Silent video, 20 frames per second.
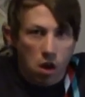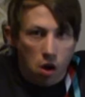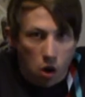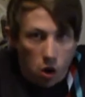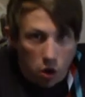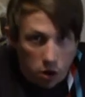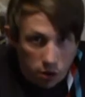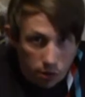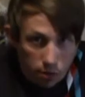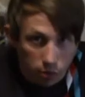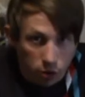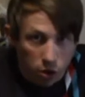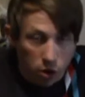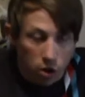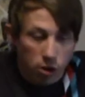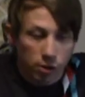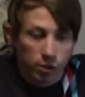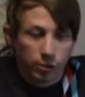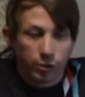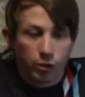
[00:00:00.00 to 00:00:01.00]
ARMS
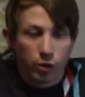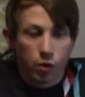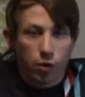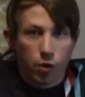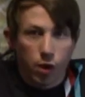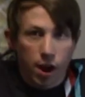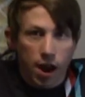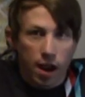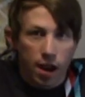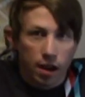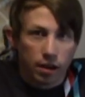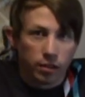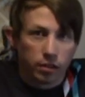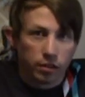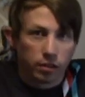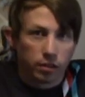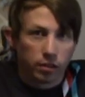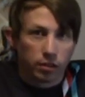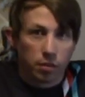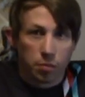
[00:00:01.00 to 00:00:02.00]
also has
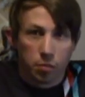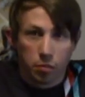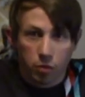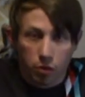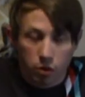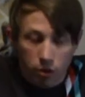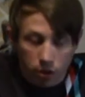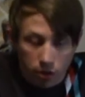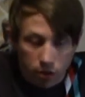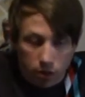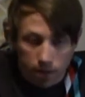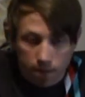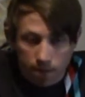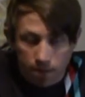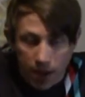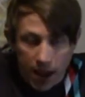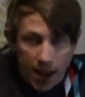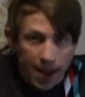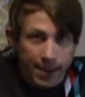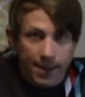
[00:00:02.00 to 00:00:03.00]
some
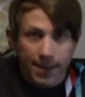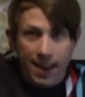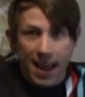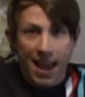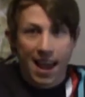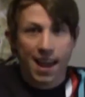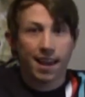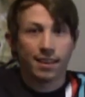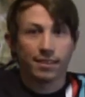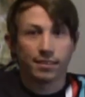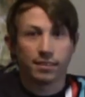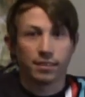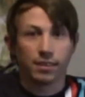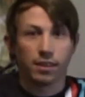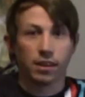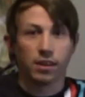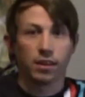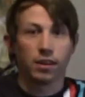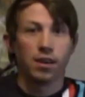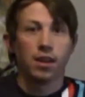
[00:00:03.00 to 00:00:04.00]

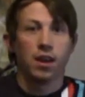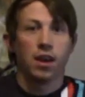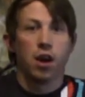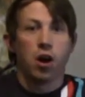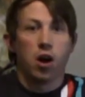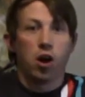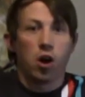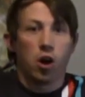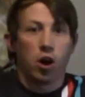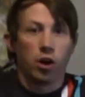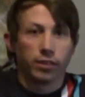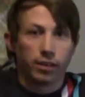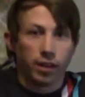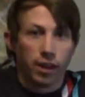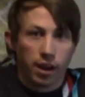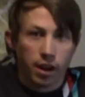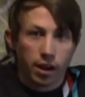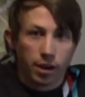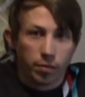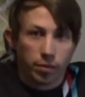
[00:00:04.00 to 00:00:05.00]
fantastic
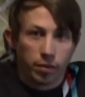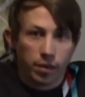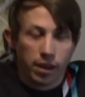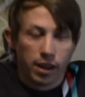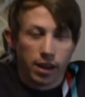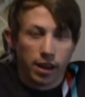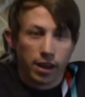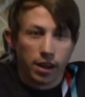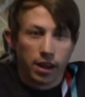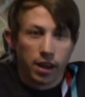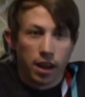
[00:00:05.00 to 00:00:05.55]
online play.